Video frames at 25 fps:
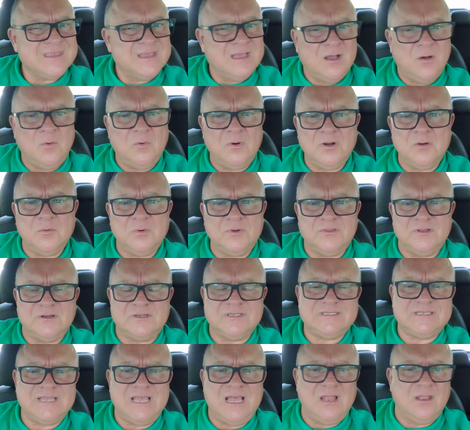I wonder what
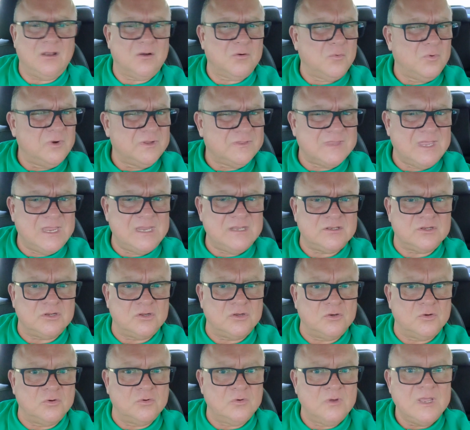they're selling or what they
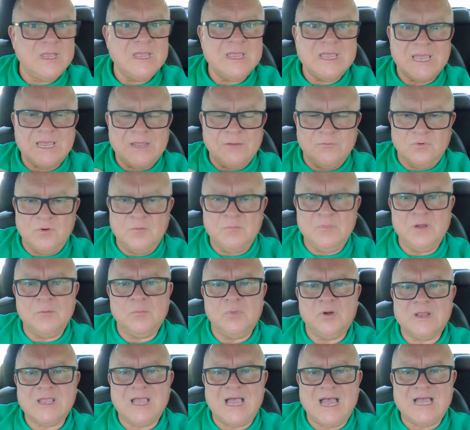do. And
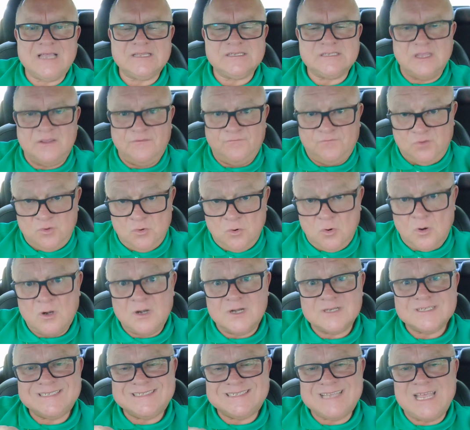remember, guys, if
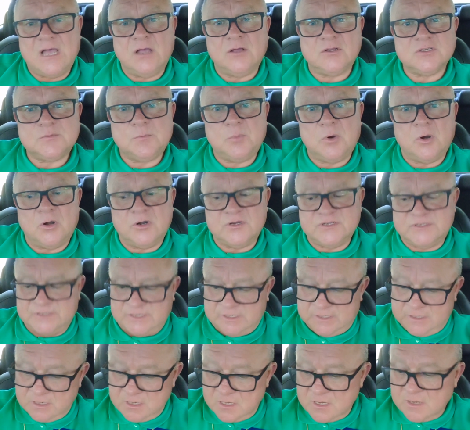you're a
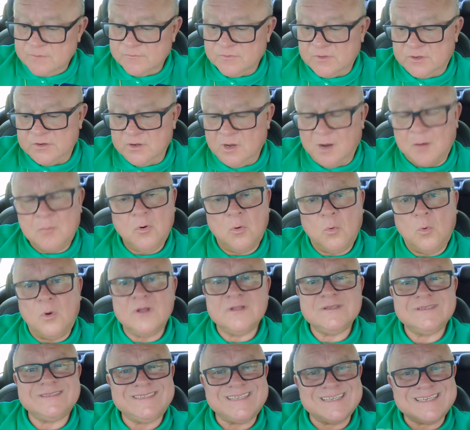salesperson, the number
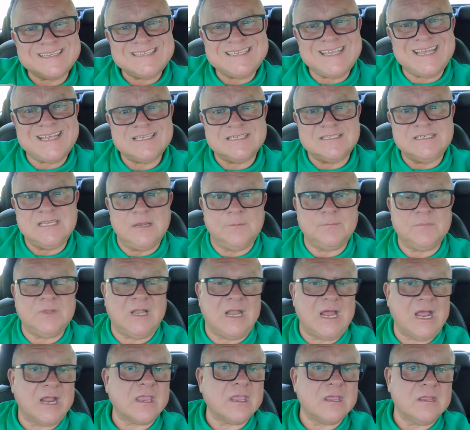one success tip
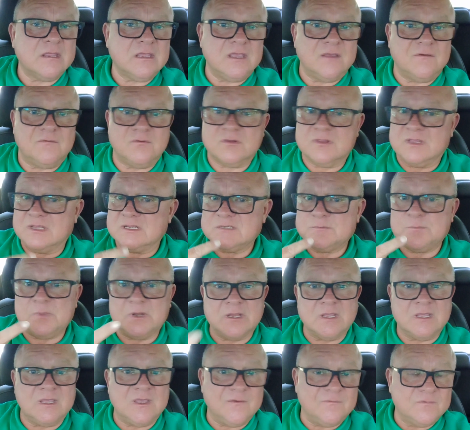I can give you that's
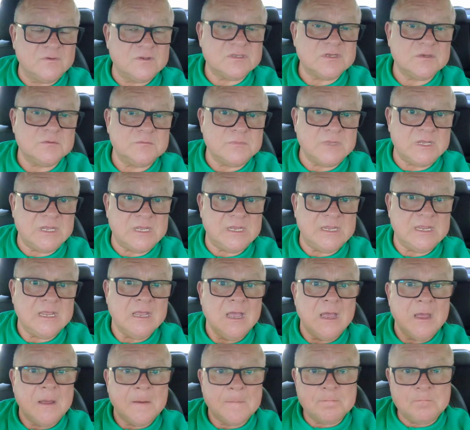been given to me
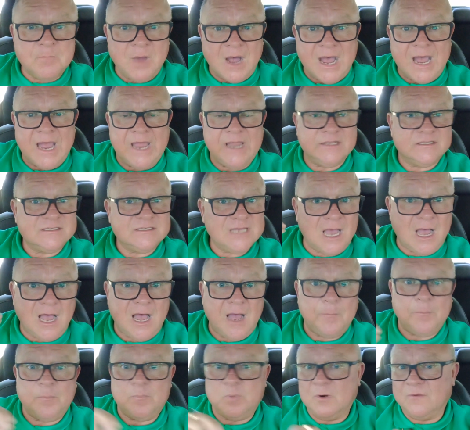by
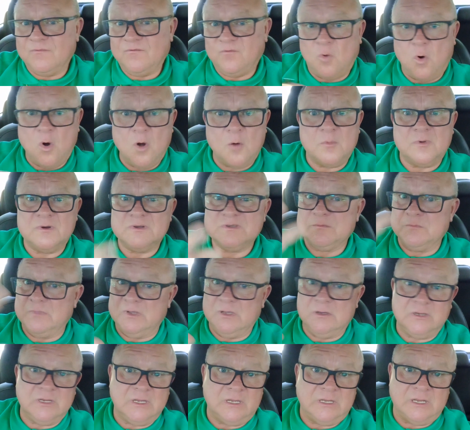top performers,
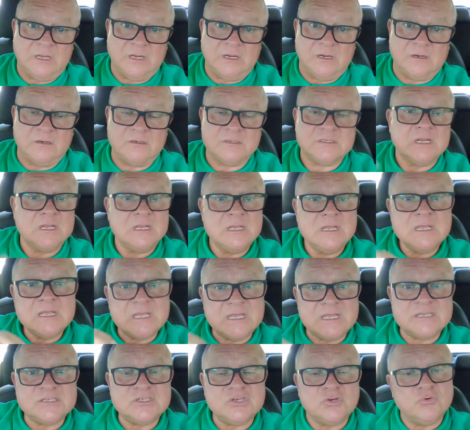millionaires,
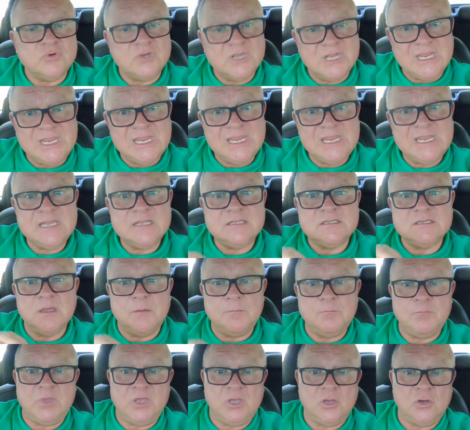is you need
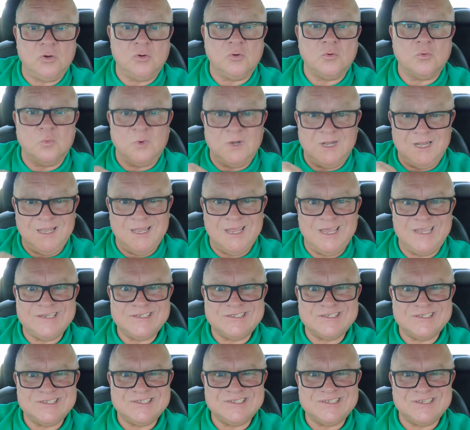to build
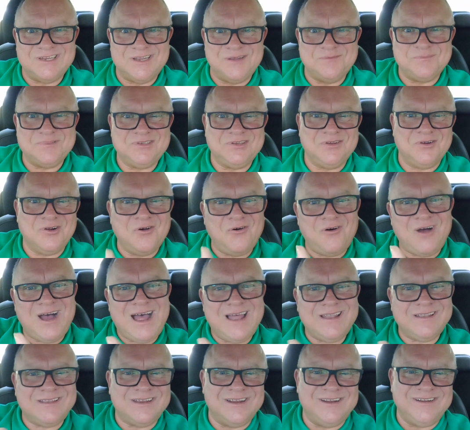relationships. So go
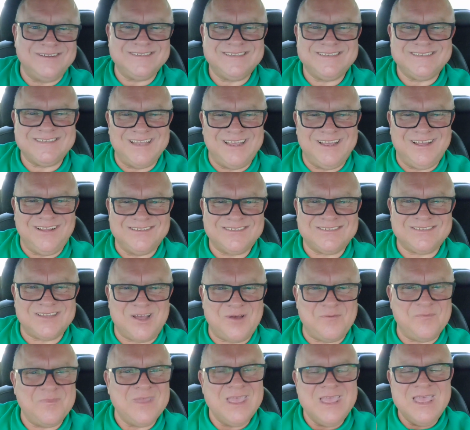out there and sell
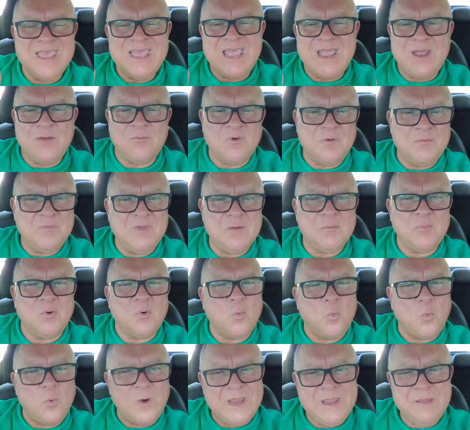something. And remember,
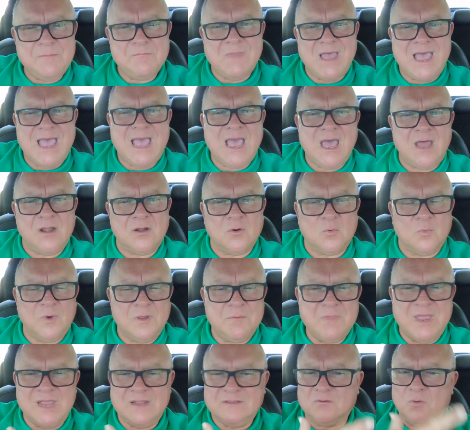we matter. We
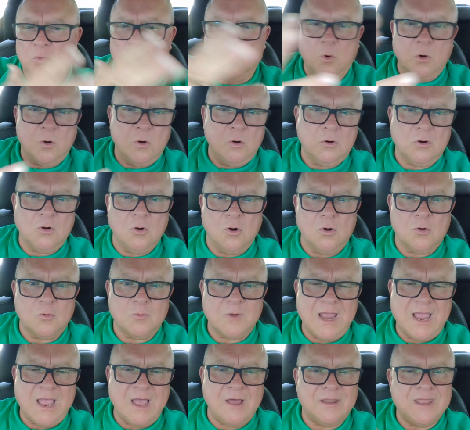make the world go
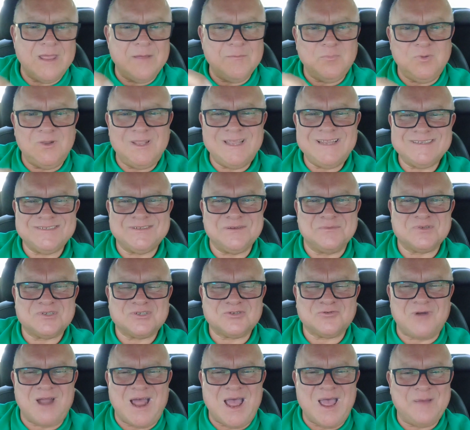around. And please
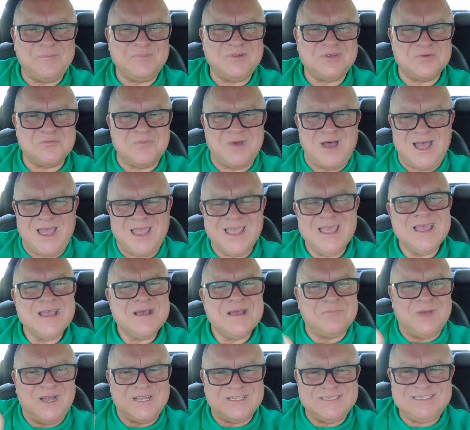subscribe to my
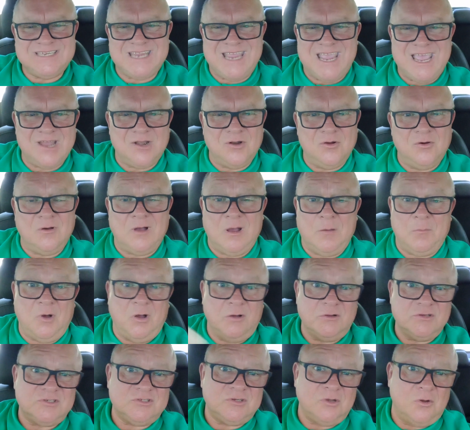channel. I'm
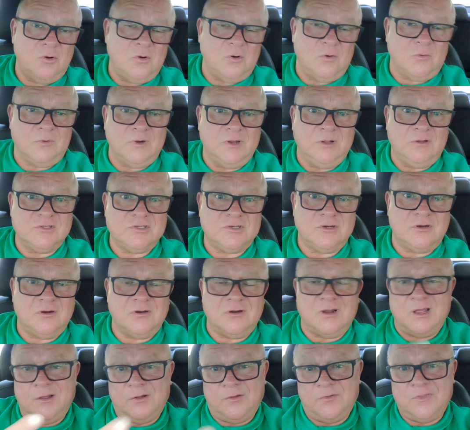also a
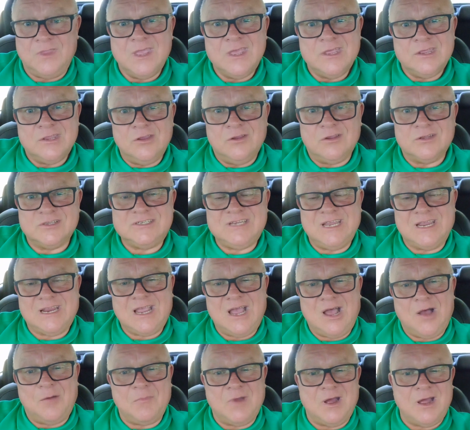realtor. You can
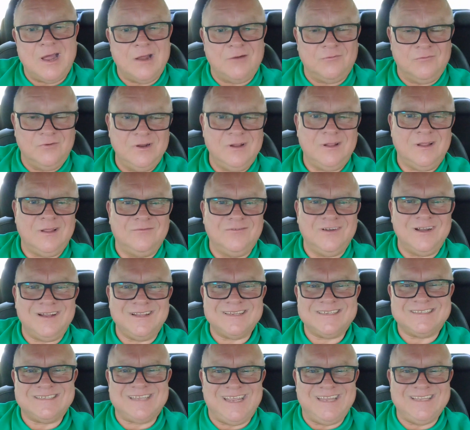check out my real
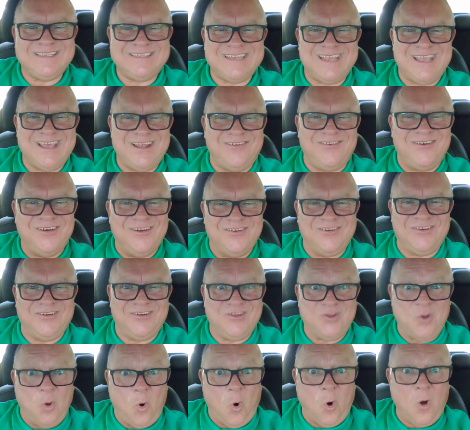estate channel under
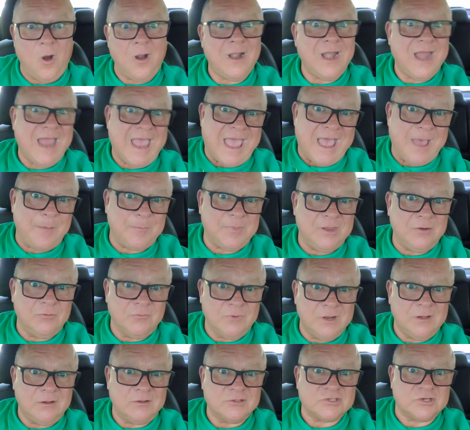Your Happy
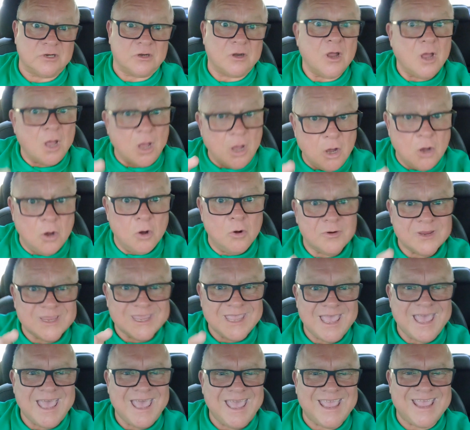Realtor.
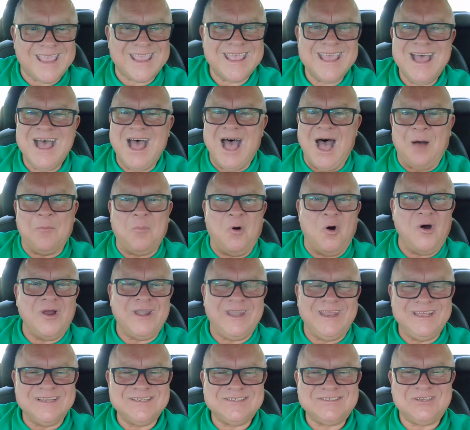Okay. I'm
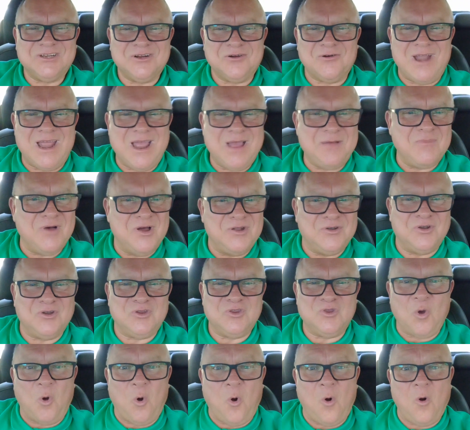on Instagram under
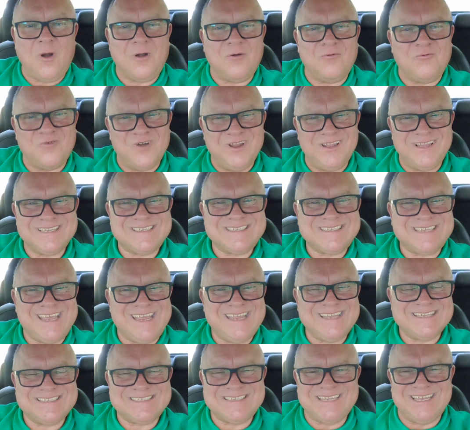Your Real
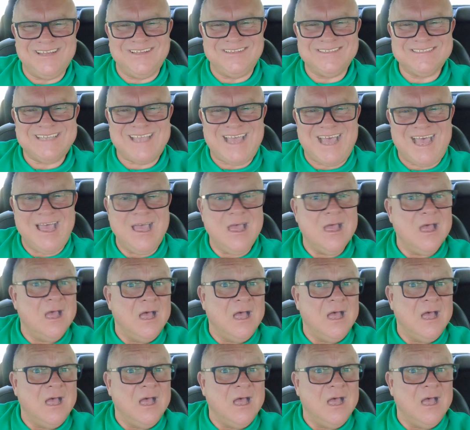Estate Sales Guy.